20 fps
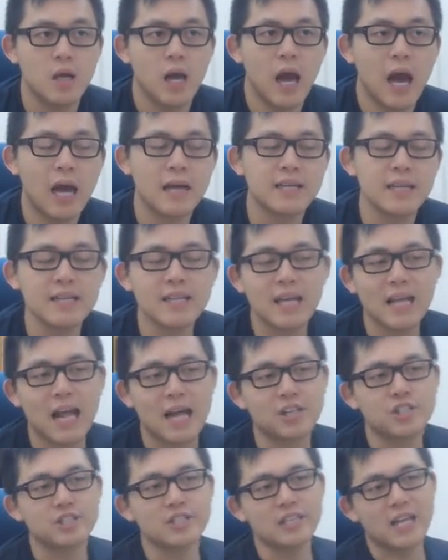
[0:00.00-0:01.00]
I think that
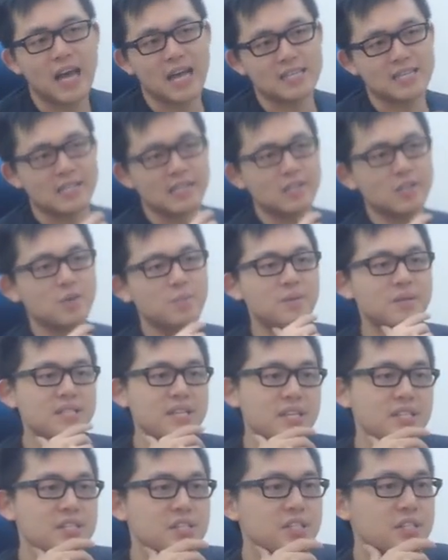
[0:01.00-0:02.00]
actually has a little
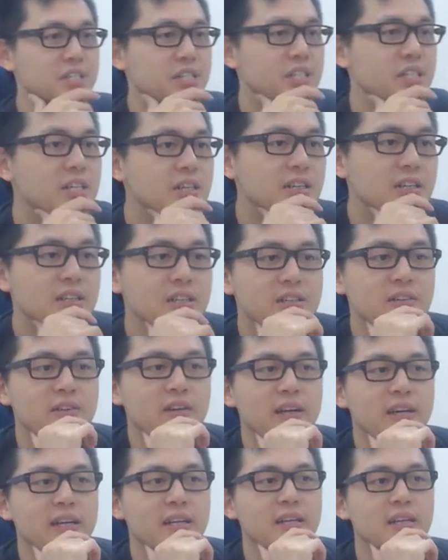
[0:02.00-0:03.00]
potential,
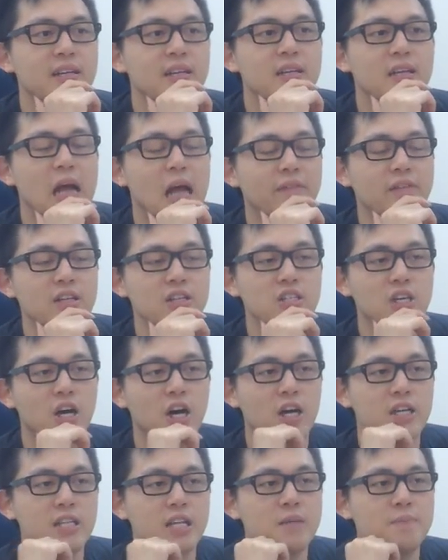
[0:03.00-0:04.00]
right? Having
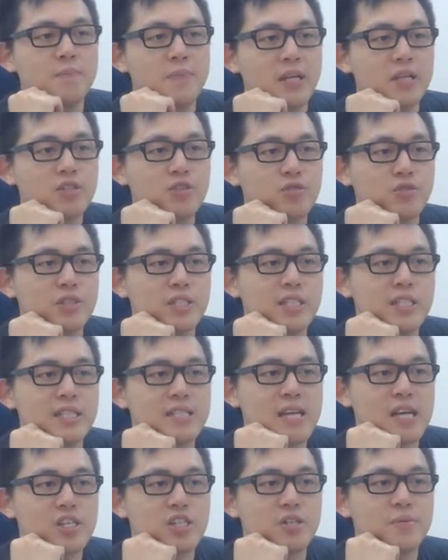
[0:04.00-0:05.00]
taunt in Big Druid is
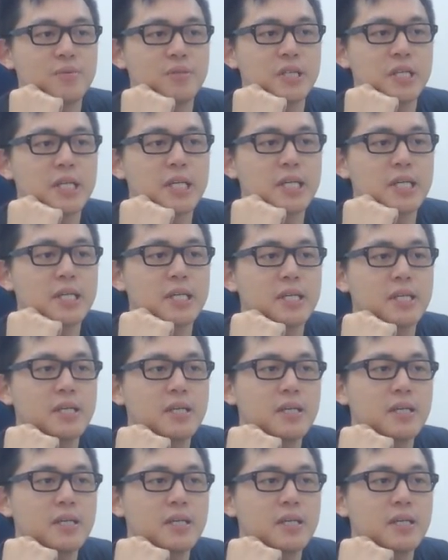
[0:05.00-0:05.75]
actually pretty good.